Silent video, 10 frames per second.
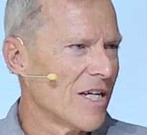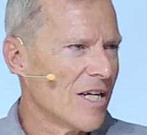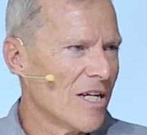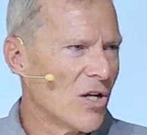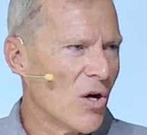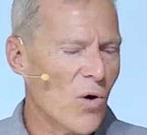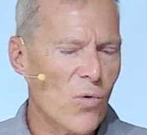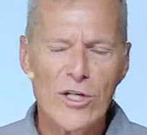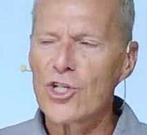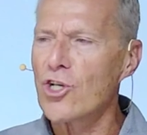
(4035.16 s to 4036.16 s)
You know,
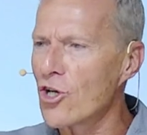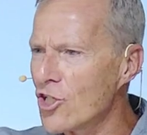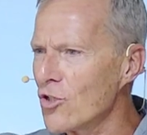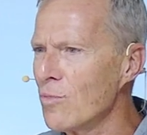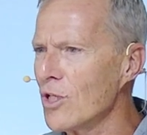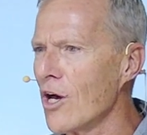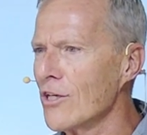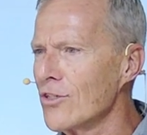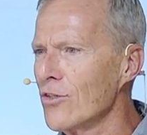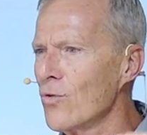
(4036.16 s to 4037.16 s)
what church you
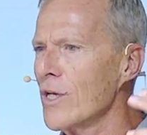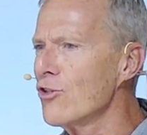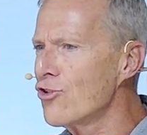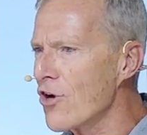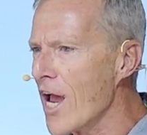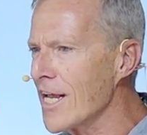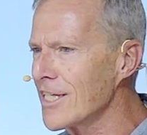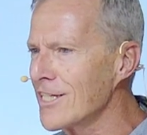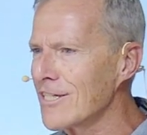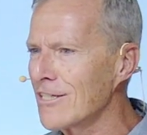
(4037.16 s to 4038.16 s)
belong to, the way you
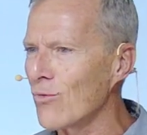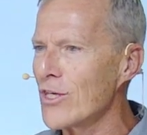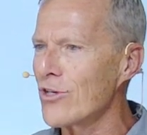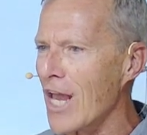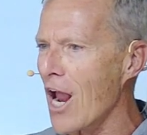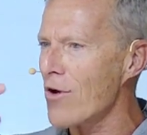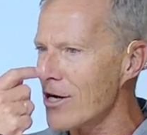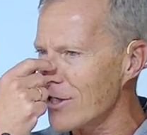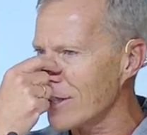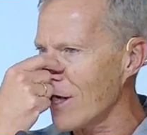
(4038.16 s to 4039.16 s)
dress, the way you
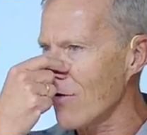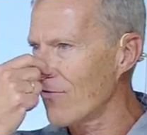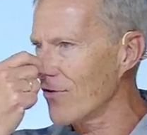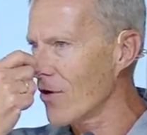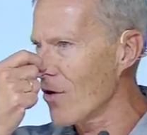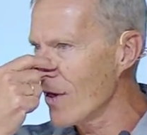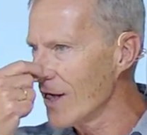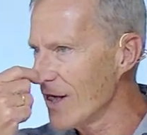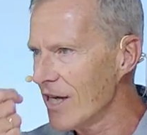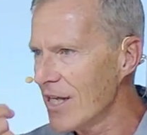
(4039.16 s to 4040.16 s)
carry yourself, you know,
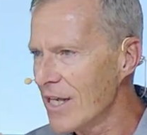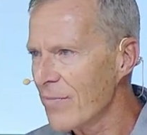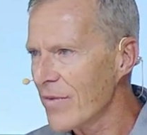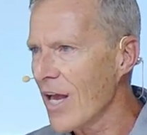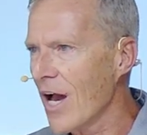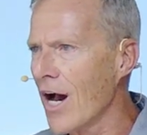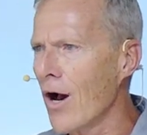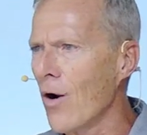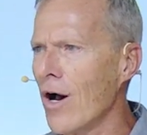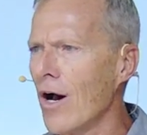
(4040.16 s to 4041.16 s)

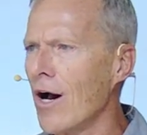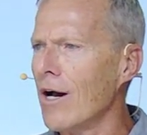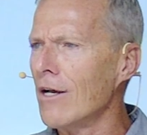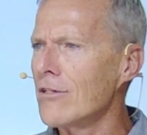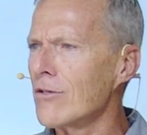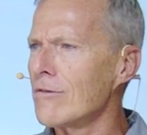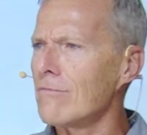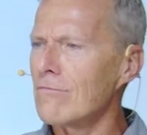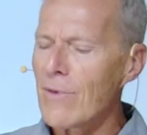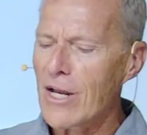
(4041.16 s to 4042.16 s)
uh, your
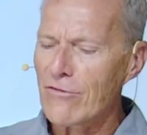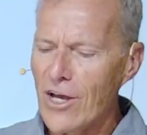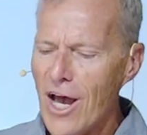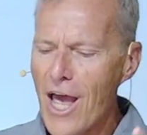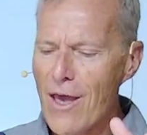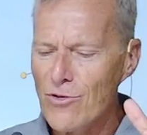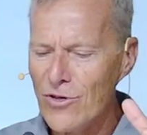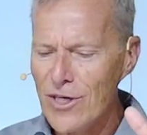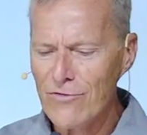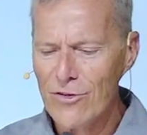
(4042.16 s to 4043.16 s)
amount of time
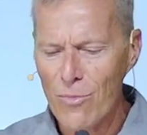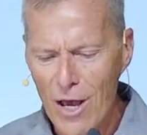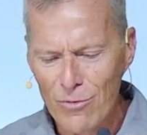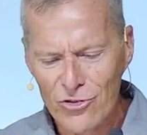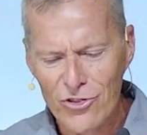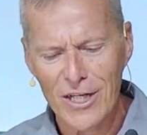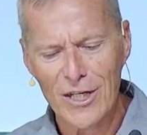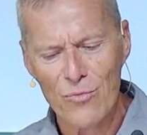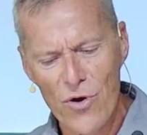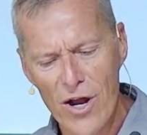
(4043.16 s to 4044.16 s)
you give to Bible
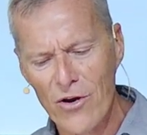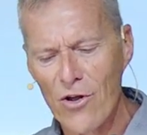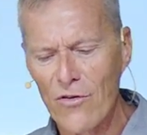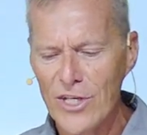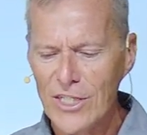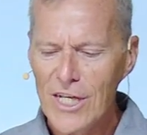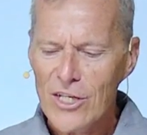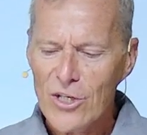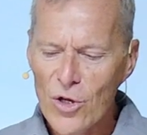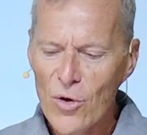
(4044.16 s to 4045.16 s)
study and prayer and all these.
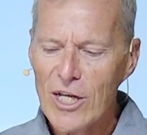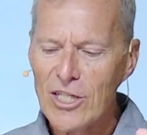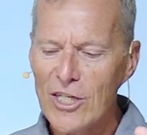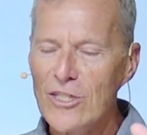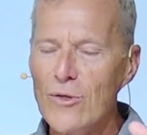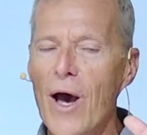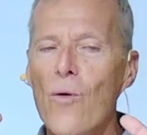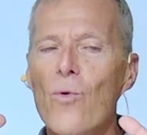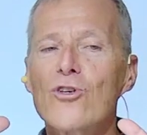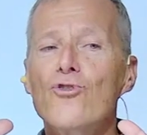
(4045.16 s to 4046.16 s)
You know, it's, it's
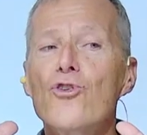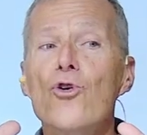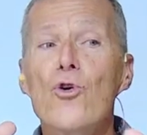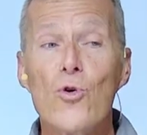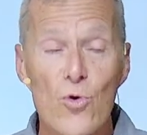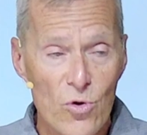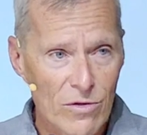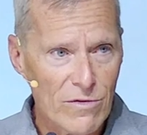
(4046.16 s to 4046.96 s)
about what you do